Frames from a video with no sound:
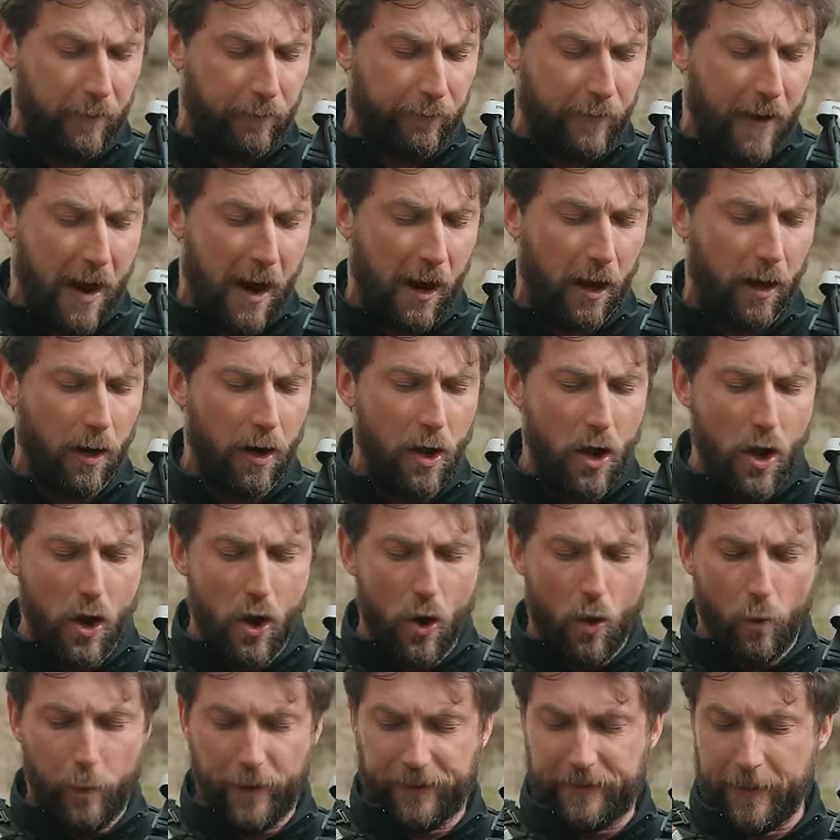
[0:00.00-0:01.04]
to fire,
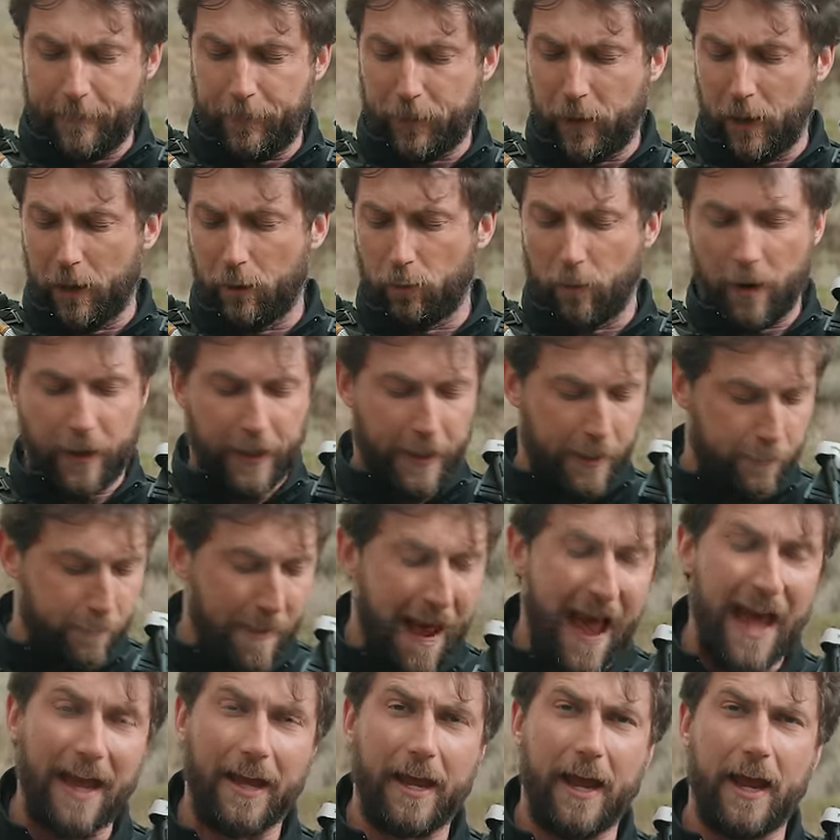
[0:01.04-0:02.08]
we typically are running
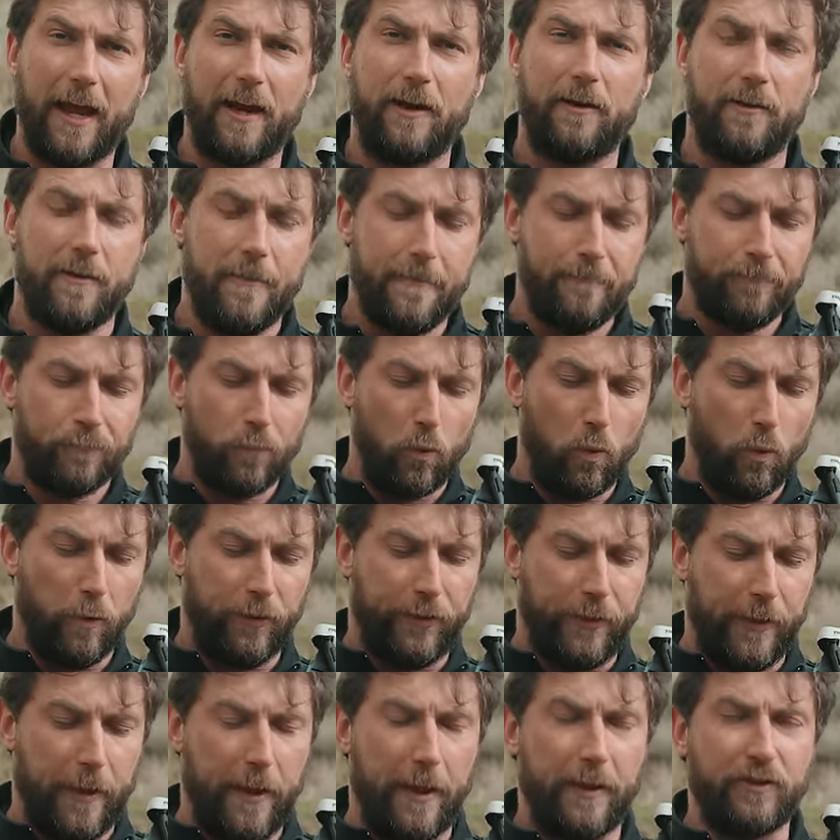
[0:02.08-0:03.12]
mag in
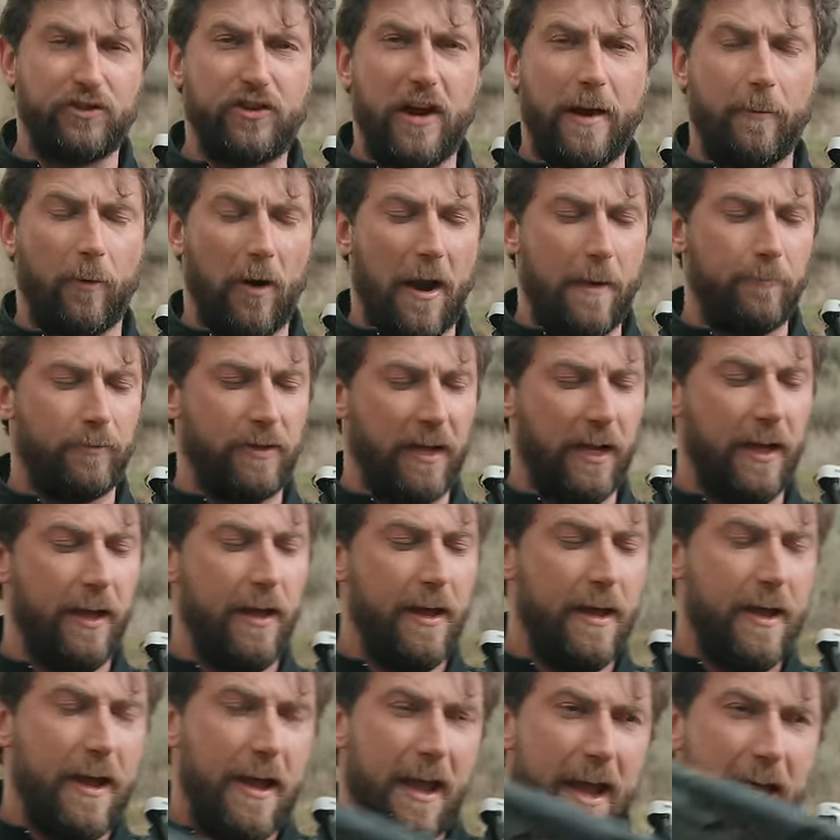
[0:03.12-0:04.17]
with the chamber empty,
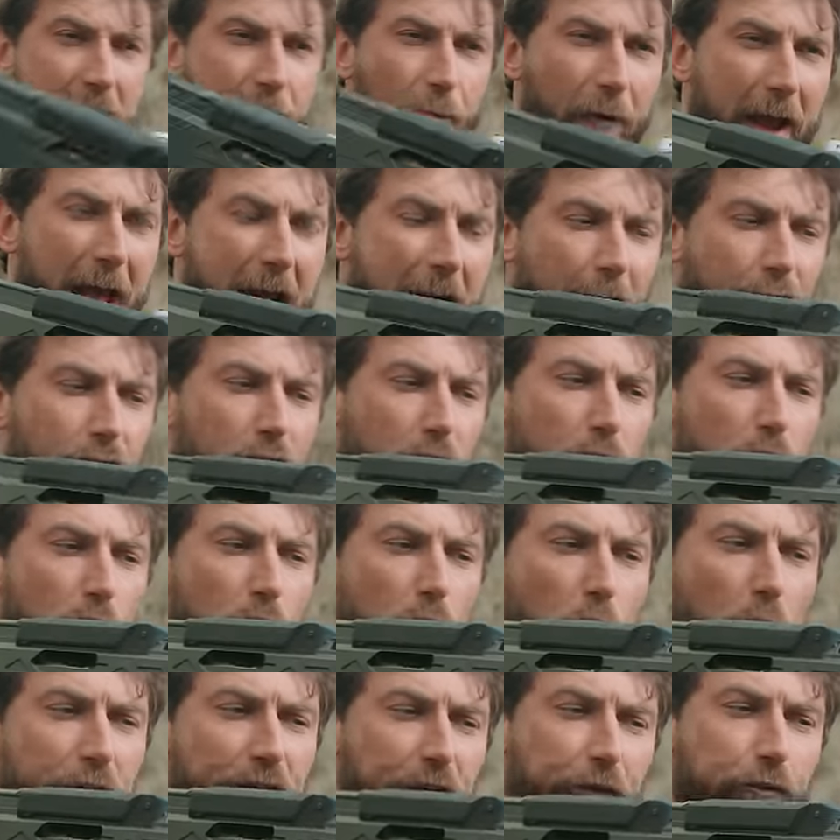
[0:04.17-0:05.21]
and if we have to,
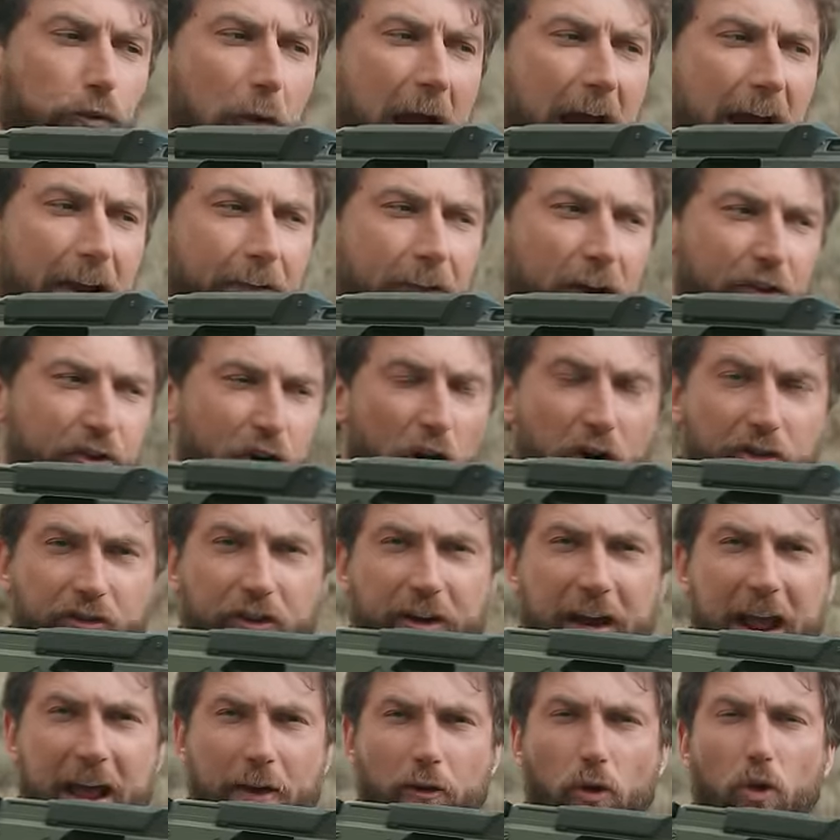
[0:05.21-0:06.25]
we're just racking that
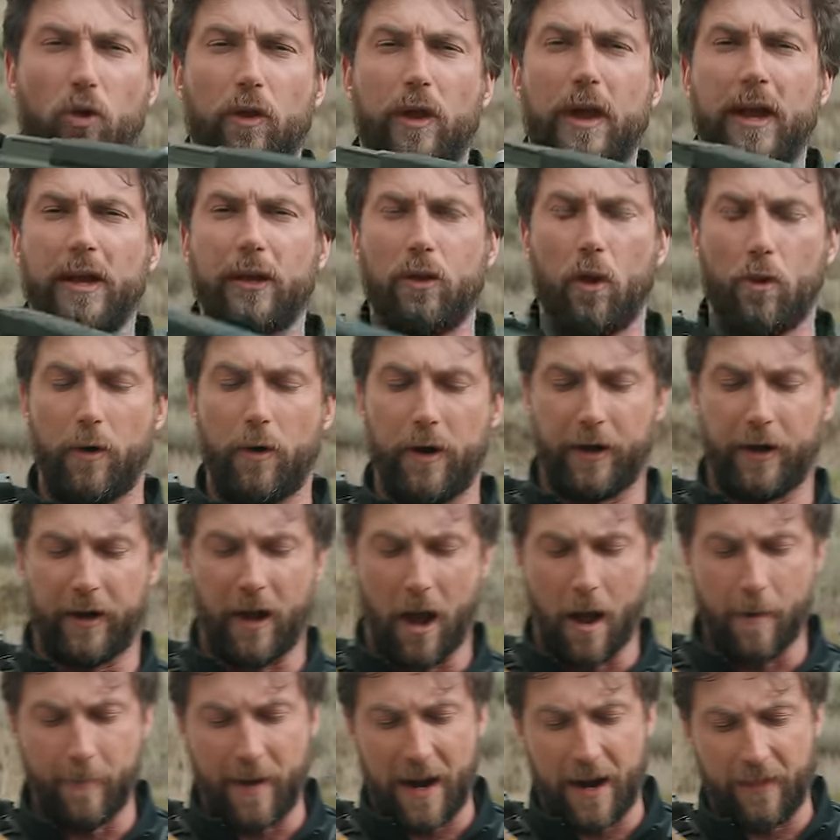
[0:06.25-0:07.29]
charging handle and going into
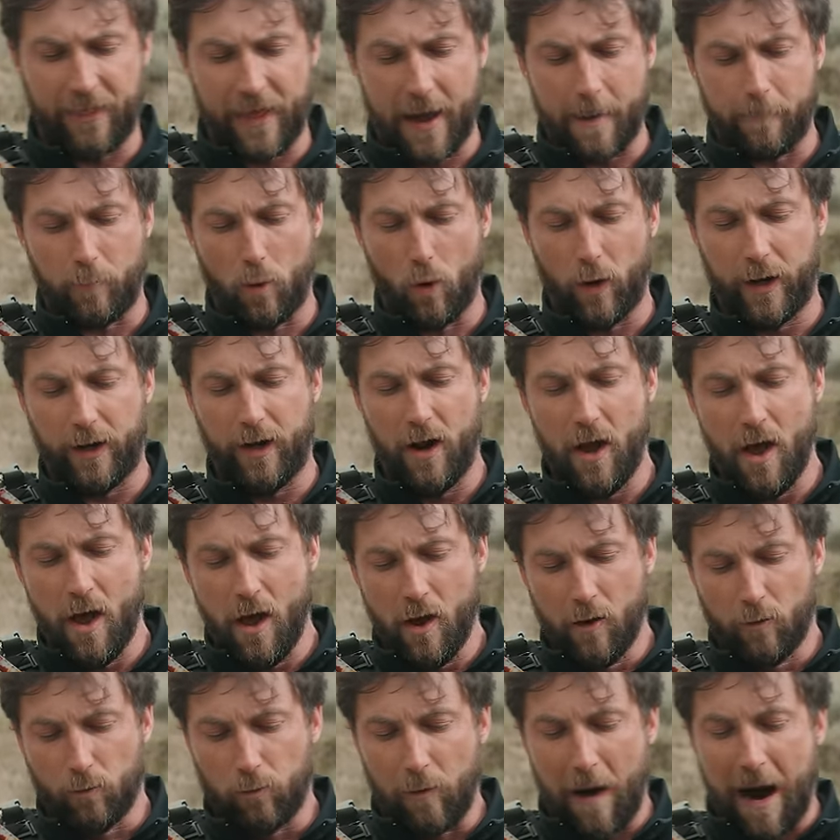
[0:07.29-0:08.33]
combat at that point,
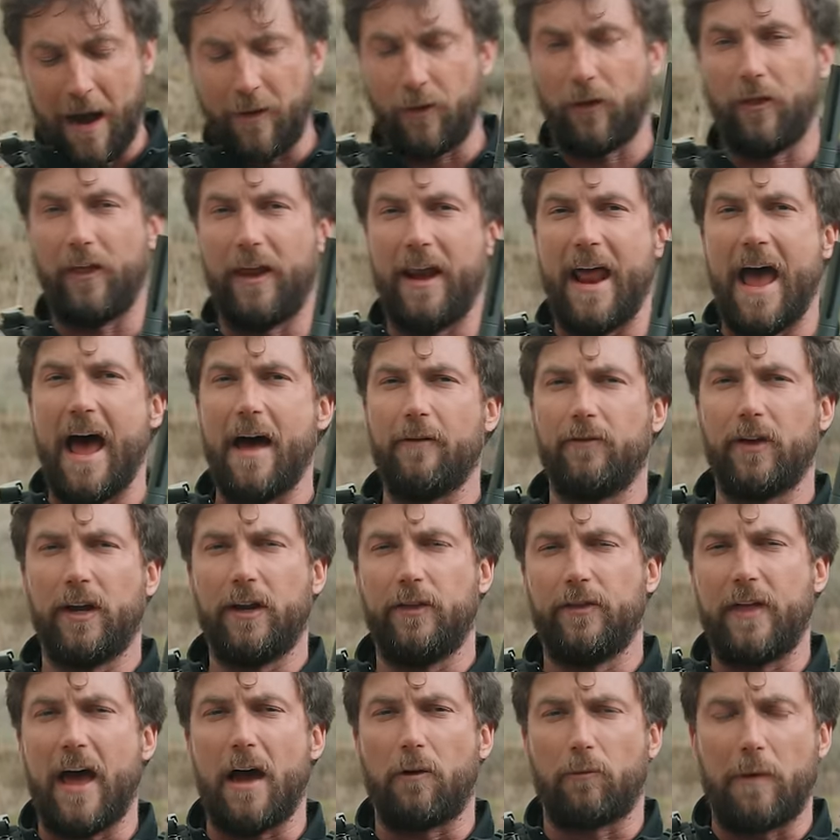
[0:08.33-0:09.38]
rather than
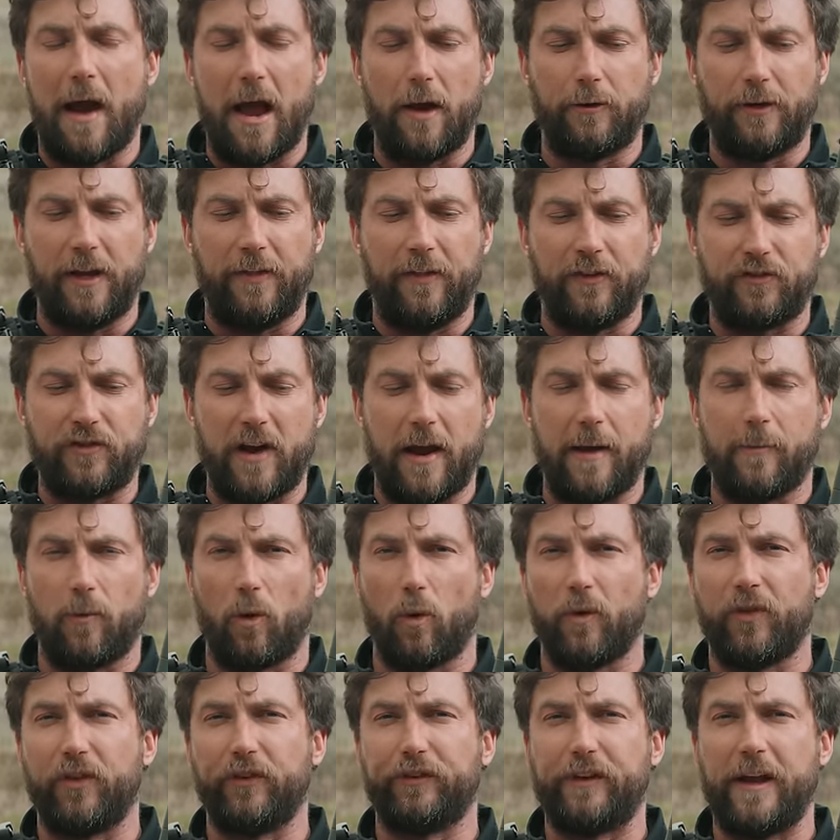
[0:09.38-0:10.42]
having that round in the chamber
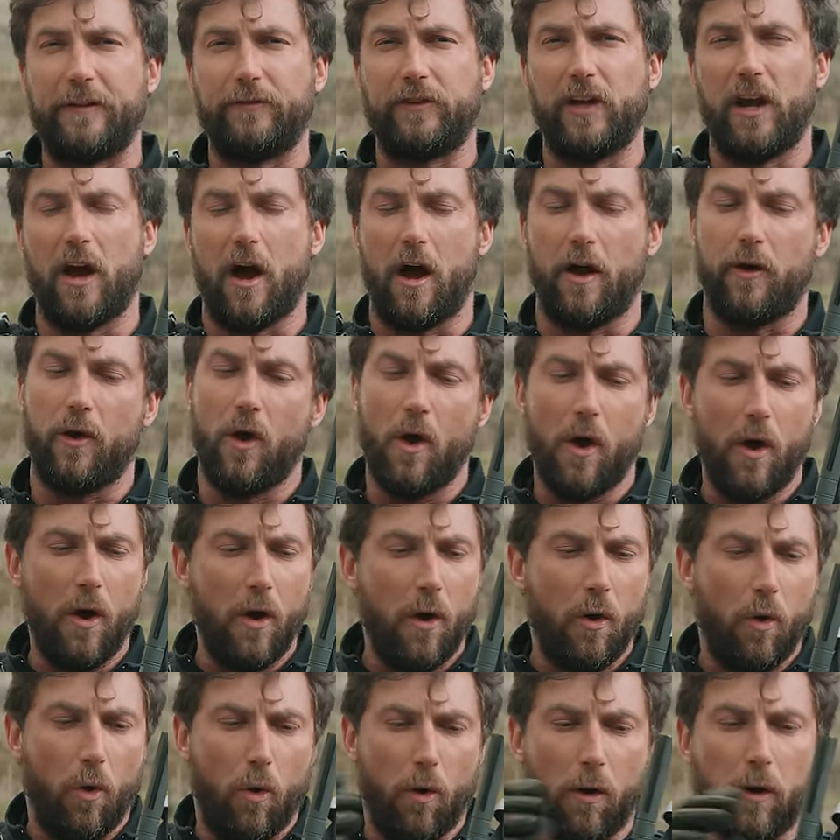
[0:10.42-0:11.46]
with the safety on,
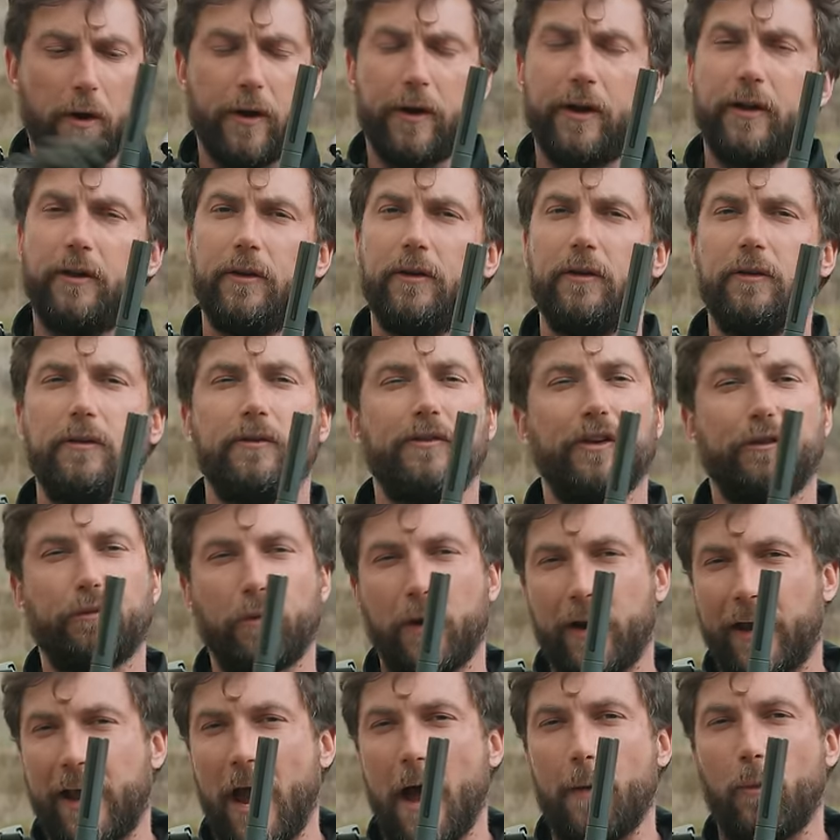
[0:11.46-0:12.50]
or just
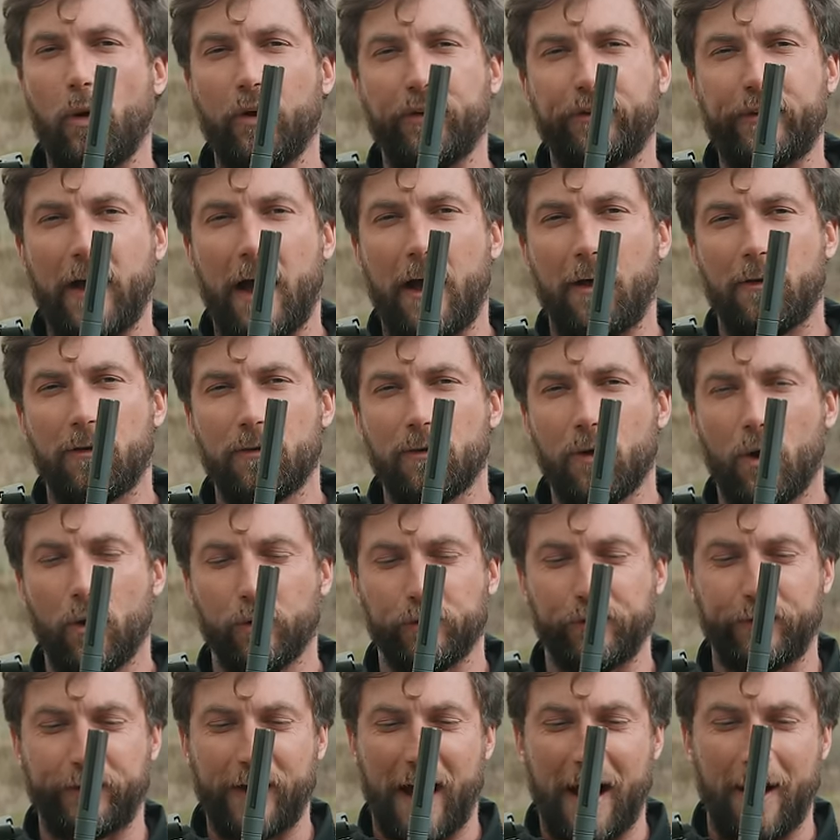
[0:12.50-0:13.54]
run a cowboy style,
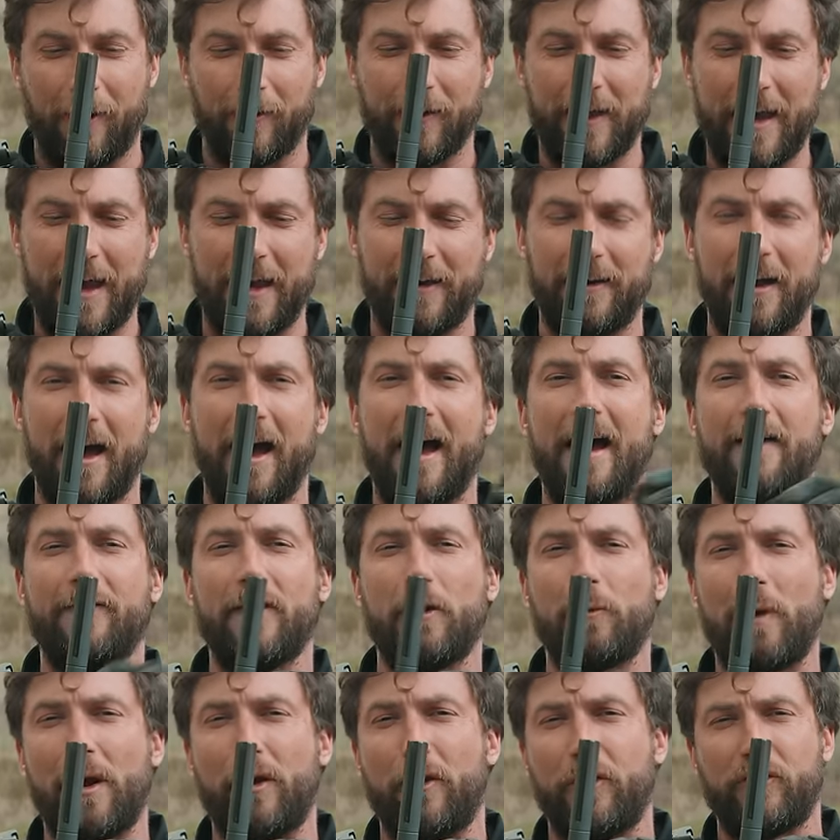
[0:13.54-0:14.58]
old style, and uh, have that
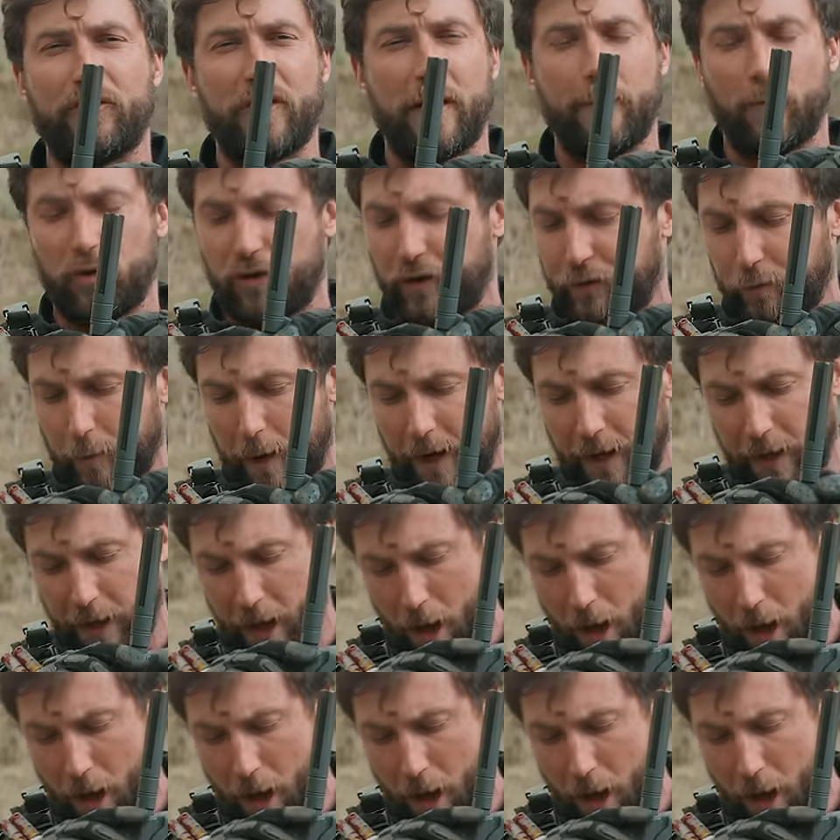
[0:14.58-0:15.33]
round in the chamber just ready to